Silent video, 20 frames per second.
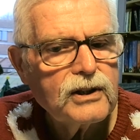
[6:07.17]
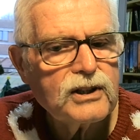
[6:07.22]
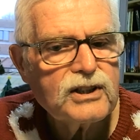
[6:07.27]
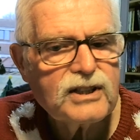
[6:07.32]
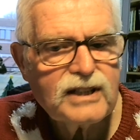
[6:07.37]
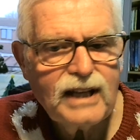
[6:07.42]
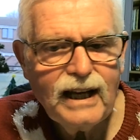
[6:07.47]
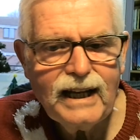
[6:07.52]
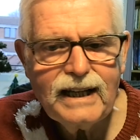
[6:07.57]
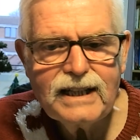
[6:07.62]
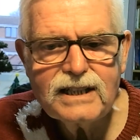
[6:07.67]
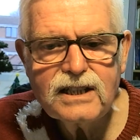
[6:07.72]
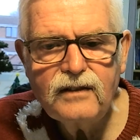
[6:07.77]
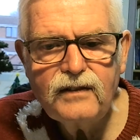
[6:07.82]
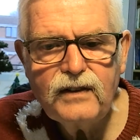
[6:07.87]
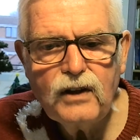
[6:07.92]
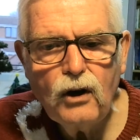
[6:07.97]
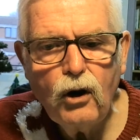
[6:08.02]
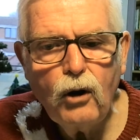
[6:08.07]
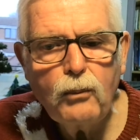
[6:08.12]
The
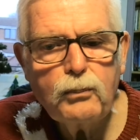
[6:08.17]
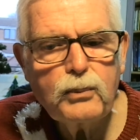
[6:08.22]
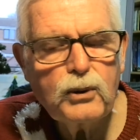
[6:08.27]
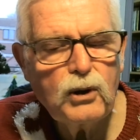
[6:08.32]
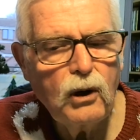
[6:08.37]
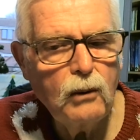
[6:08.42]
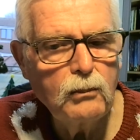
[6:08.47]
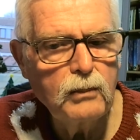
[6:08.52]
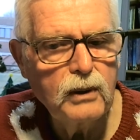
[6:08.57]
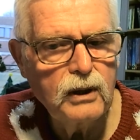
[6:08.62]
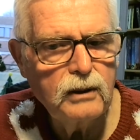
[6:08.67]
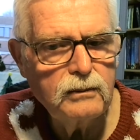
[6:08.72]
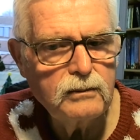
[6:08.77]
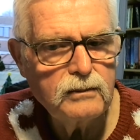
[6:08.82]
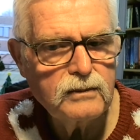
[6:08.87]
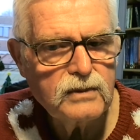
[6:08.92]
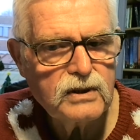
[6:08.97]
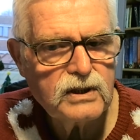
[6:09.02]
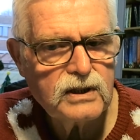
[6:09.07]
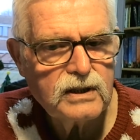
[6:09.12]
size of your
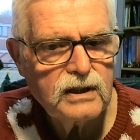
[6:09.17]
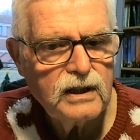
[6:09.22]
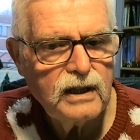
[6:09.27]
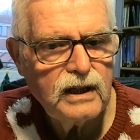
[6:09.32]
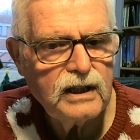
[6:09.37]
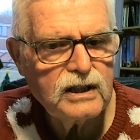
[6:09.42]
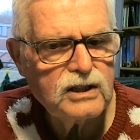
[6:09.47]
problems